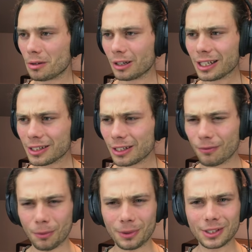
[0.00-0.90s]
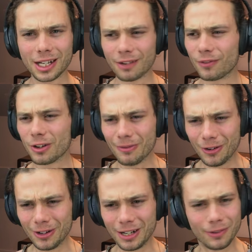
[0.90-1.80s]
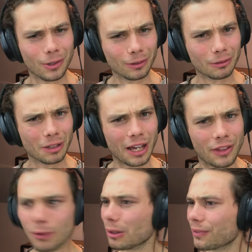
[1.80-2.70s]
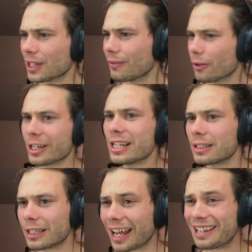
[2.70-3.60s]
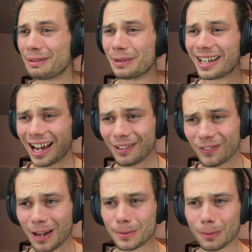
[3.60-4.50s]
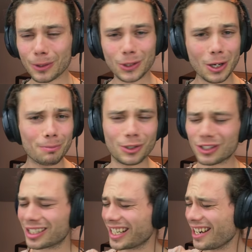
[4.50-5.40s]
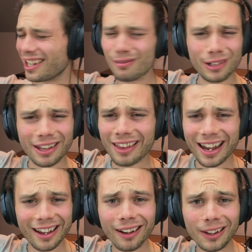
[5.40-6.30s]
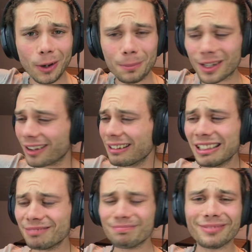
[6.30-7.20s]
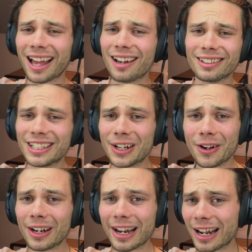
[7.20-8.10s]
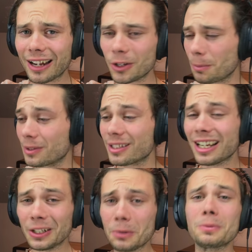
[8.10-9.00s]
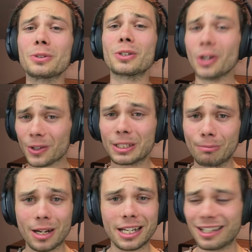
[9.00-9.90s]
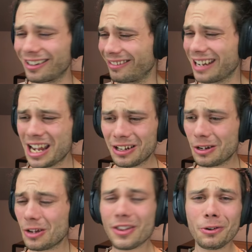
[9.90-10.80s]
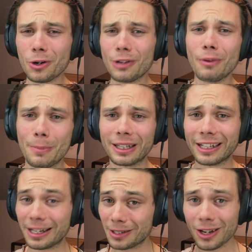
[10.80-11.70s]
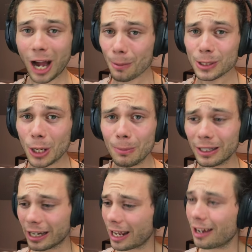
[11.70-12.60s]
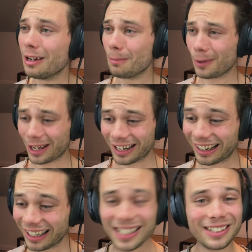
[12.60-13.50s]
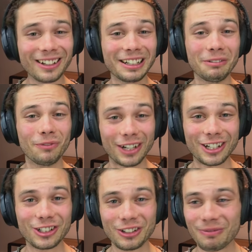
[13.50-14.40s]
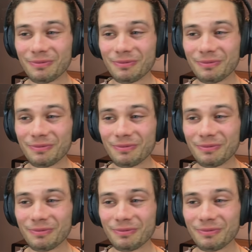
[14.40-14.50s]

like I said from the start, very, very difficult, and then all of a sudden very easy. And the banana farms up the top, just getting rid of that helicopter. Nah, you don't need helicopters. Helicopters cost money, you know. They're only for billionaires. I was no billionaire, but at least I can finish.